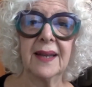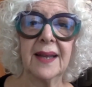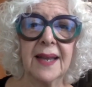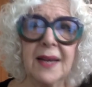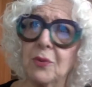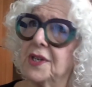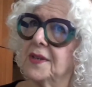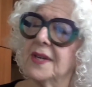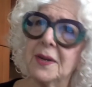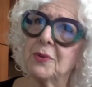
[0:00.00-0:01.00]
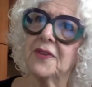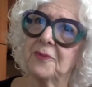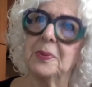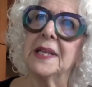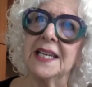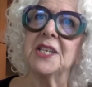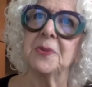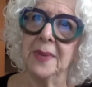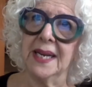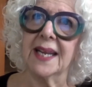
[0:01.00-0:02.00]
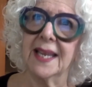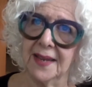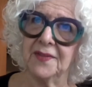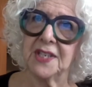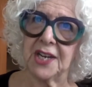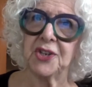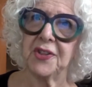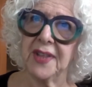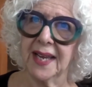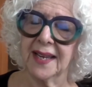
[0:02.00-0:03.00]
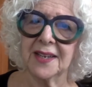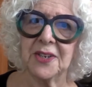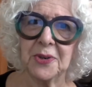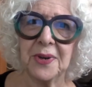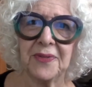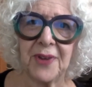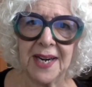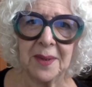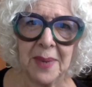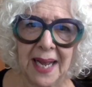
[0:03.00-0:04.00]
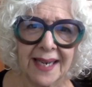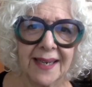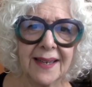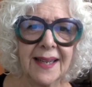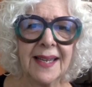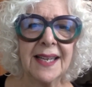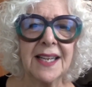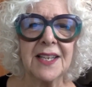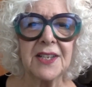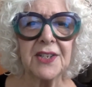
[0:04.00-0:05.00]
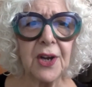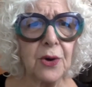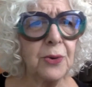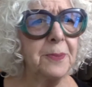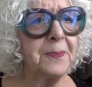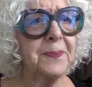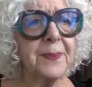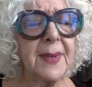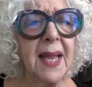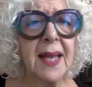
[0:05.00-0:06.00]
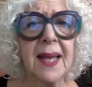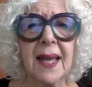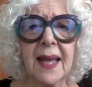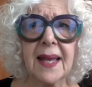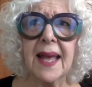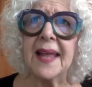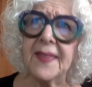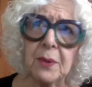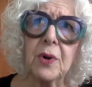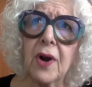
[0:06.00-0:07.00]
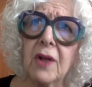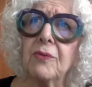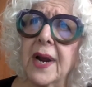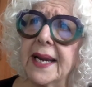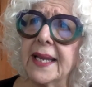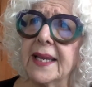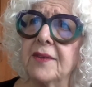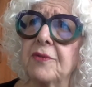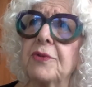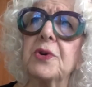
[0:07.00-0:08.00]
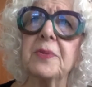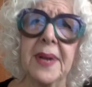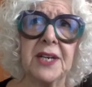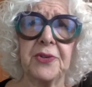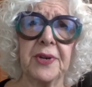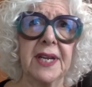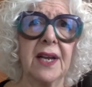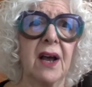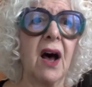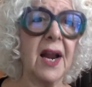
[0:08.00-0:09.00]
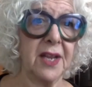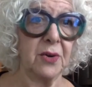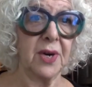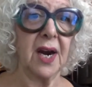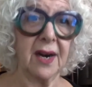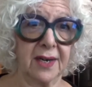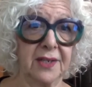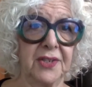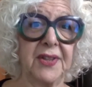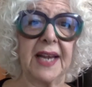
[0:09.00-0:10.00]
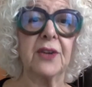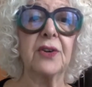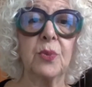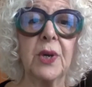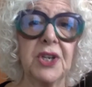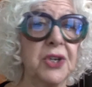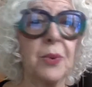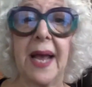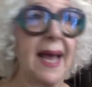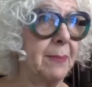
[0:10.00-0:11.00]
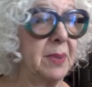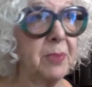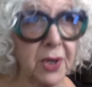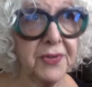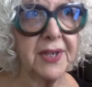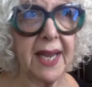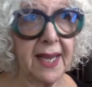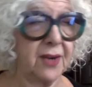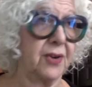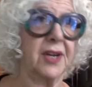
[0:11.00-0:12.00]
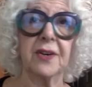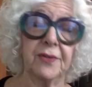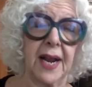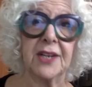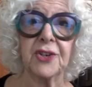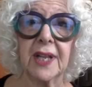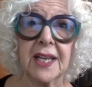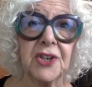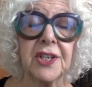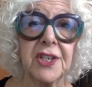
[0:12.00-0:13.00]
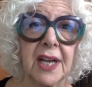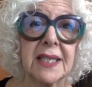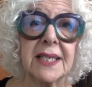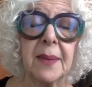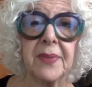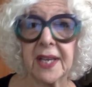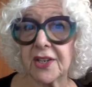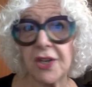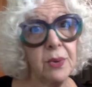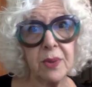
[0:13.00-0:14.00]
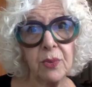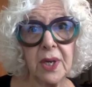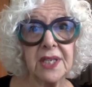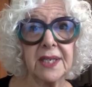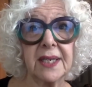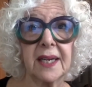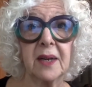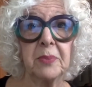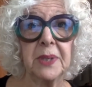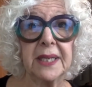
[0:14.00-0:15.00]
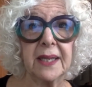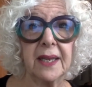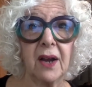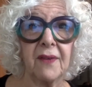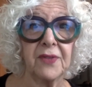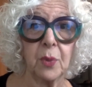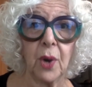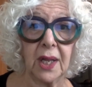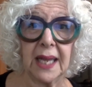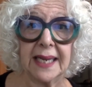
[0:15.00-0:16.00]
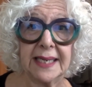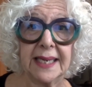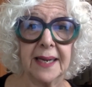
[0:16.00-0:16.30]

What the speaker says: It would have pleased me to give such a thing to a friend of mine. So, and there were already rudimentary audio cards that could wish you a happy birthday or congratulations on something, so it wasn't a completely off-the-wall idea.